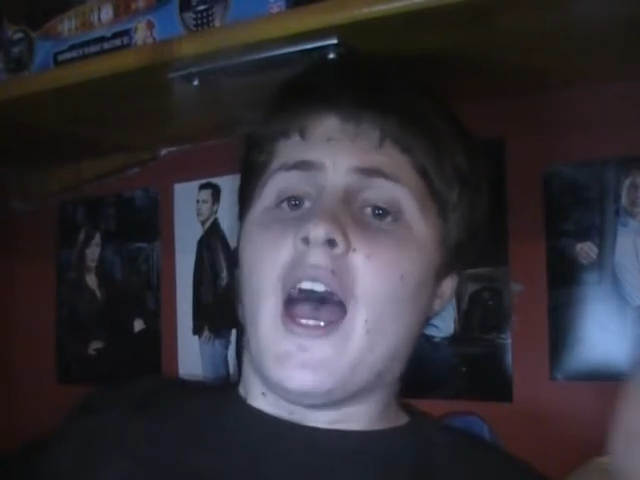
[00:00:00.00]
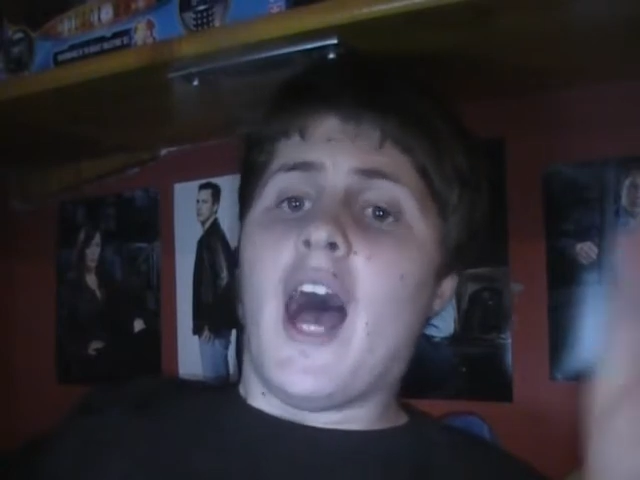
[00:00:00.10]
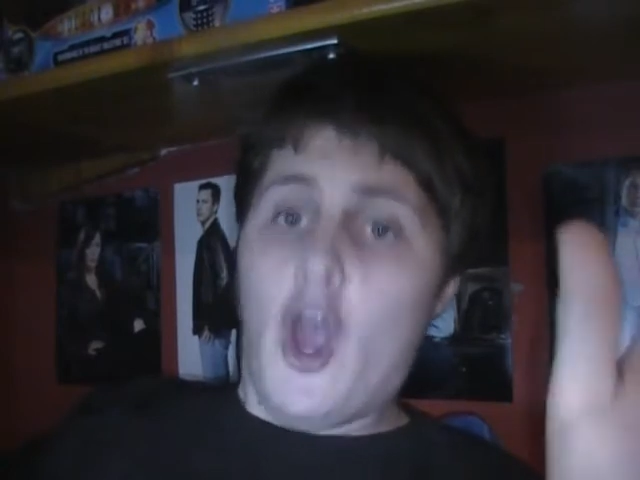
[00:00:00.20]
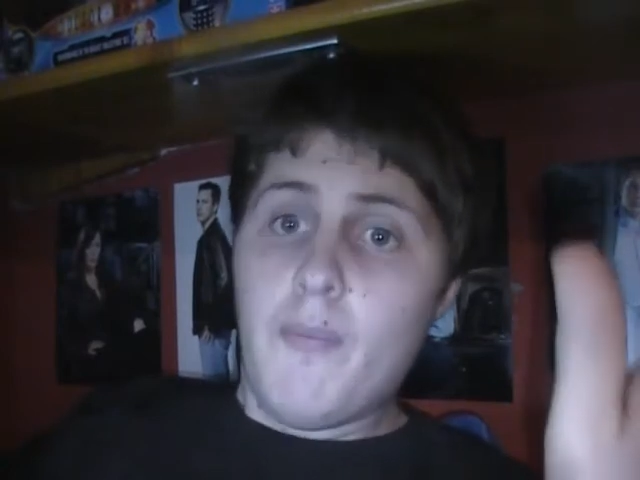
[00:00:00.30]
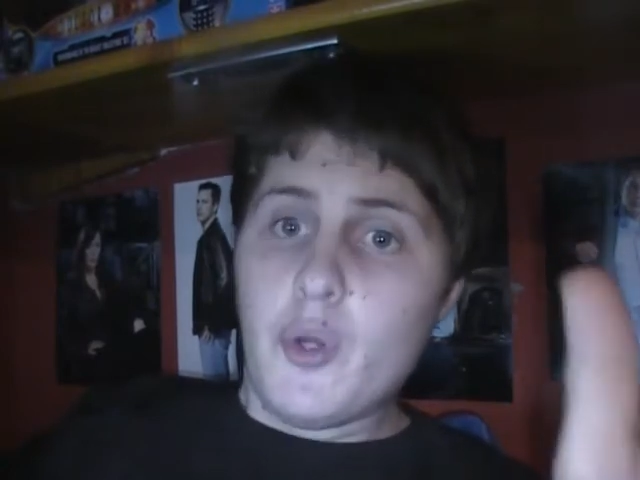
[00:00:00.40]

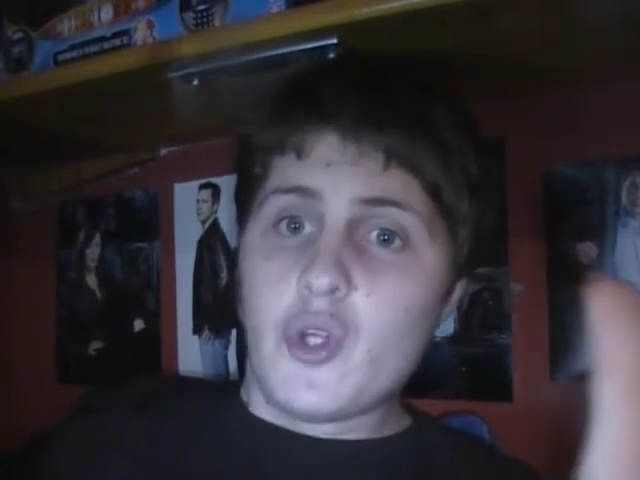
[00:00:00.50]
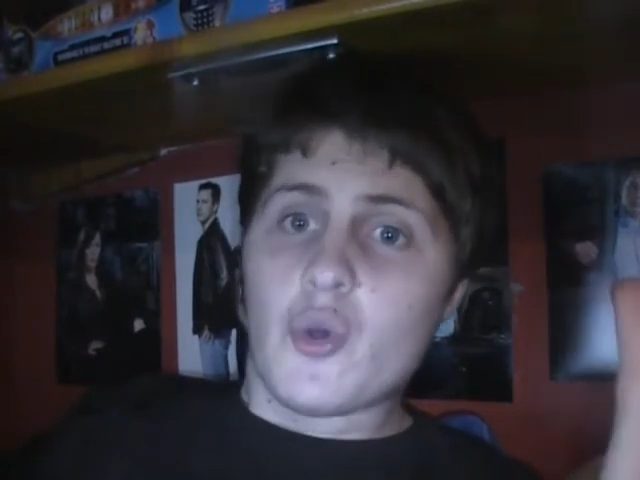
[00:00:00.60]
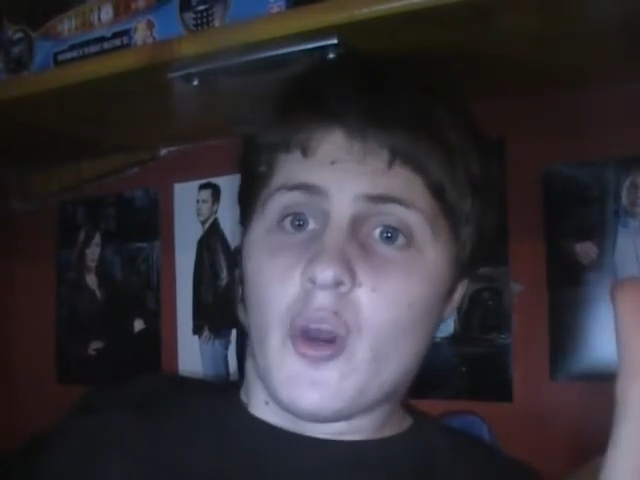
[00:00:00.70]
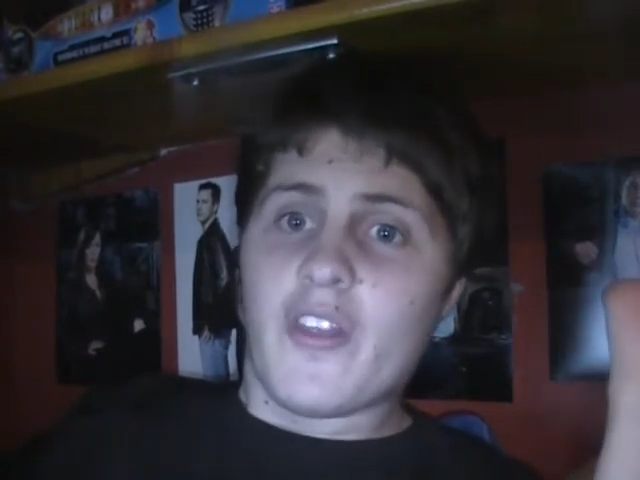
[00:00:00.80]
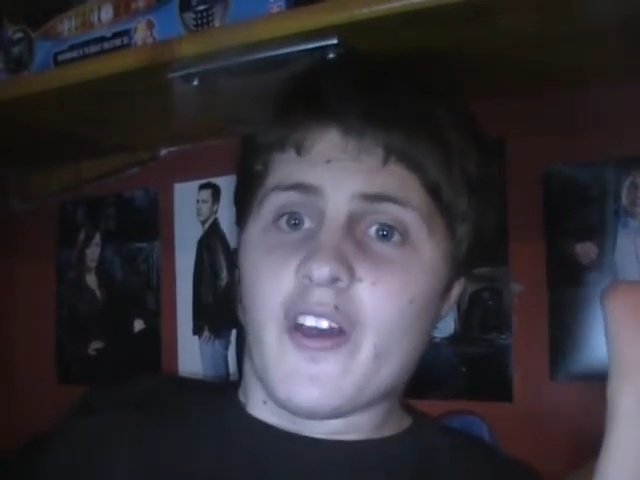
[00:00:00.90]
Hope you
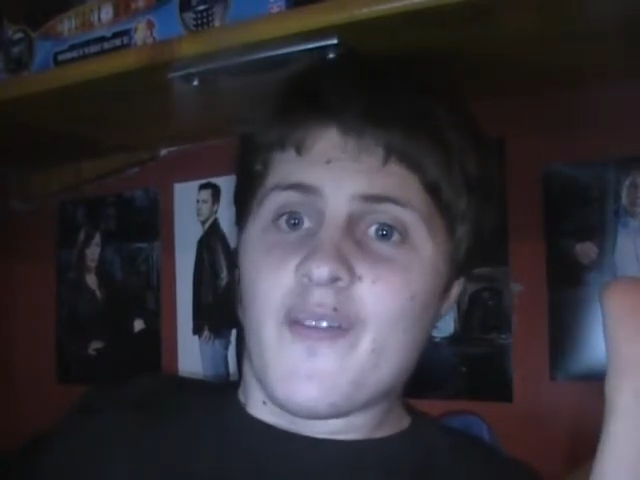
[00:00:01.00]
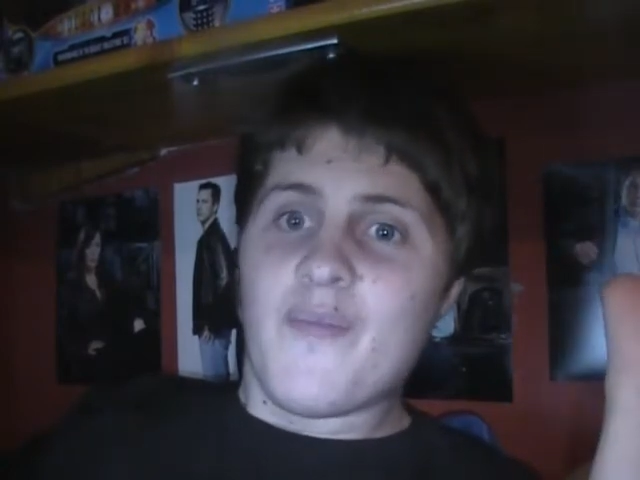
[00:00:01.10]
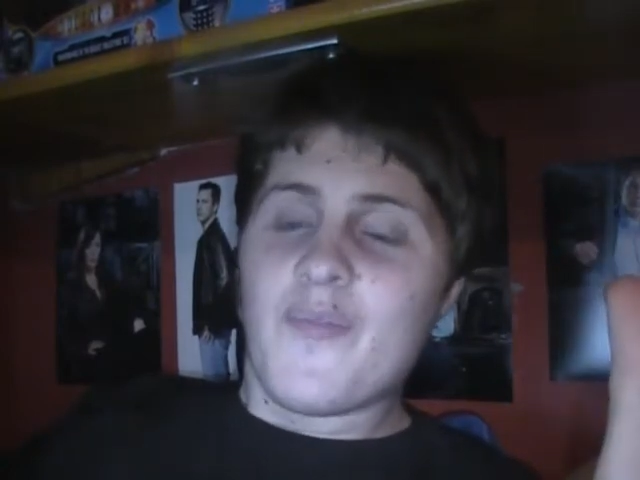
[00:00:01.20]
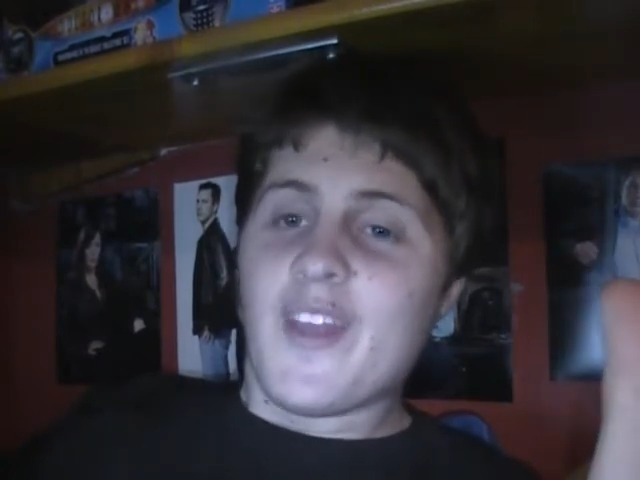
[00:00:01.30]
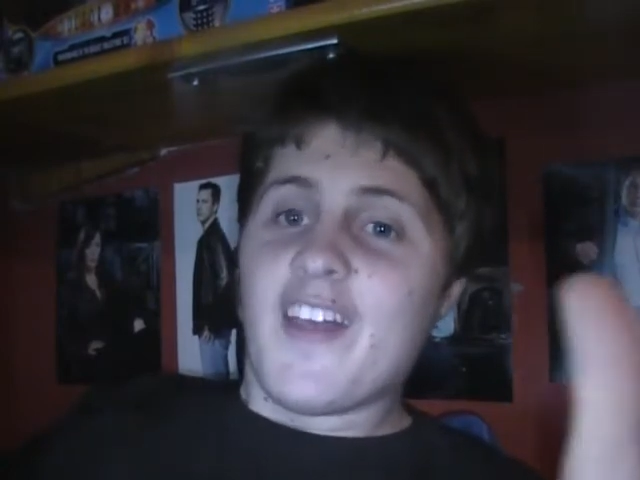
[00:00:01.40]
enjoy
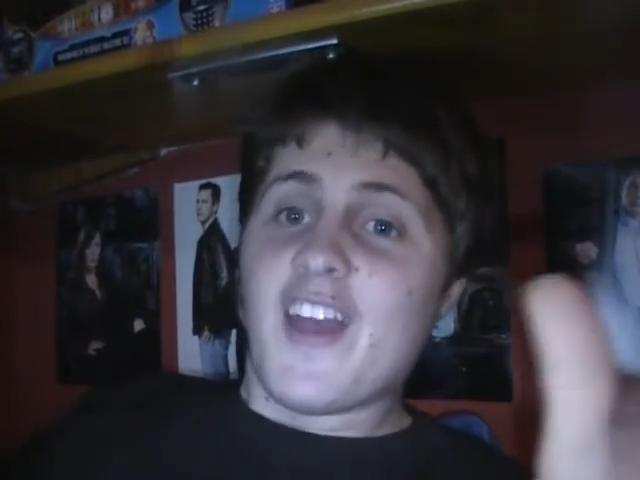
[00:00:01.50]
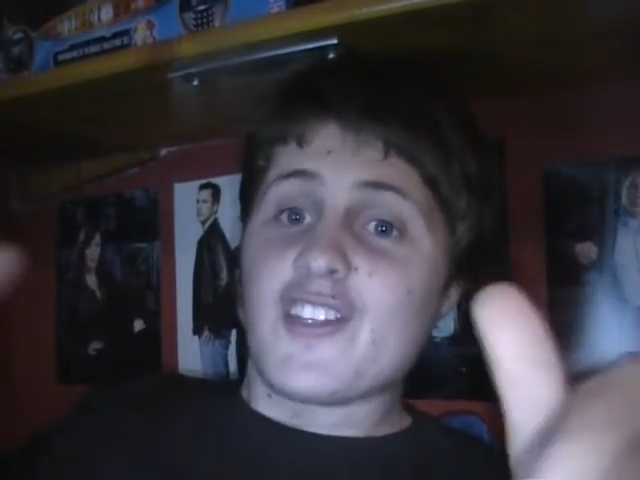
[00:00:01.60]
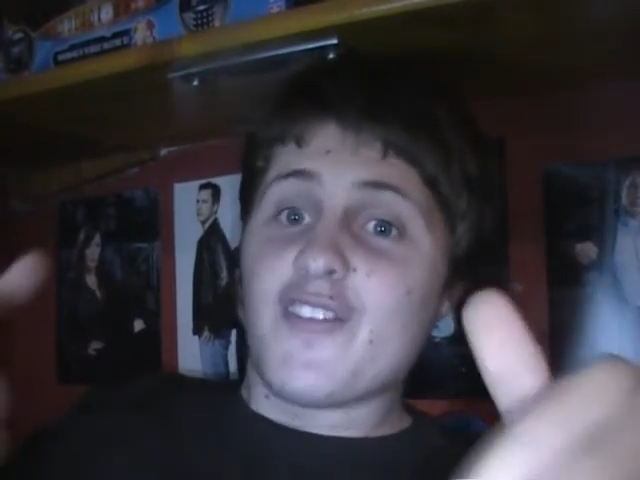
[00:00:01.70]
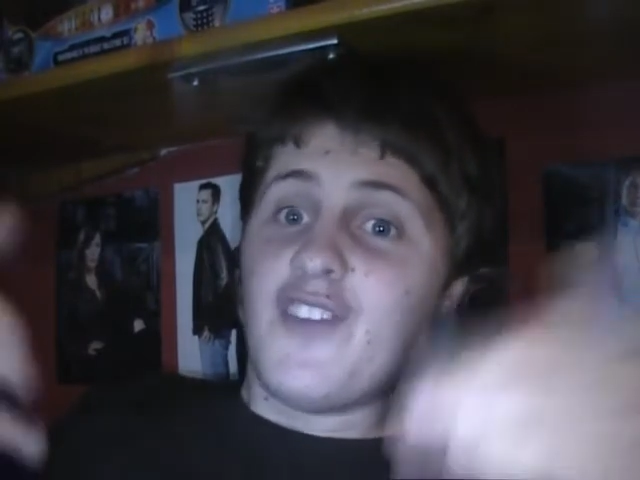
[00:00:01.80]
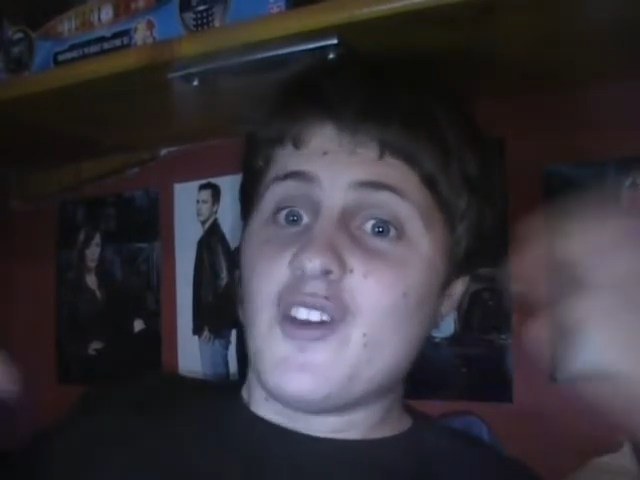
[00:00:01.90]
them.
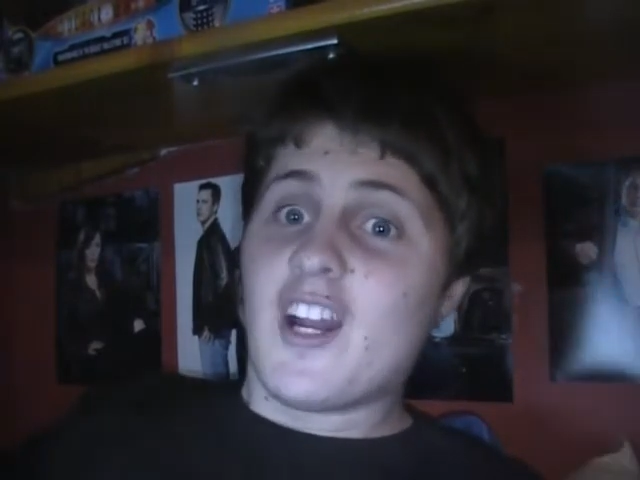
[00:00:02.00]
There's a few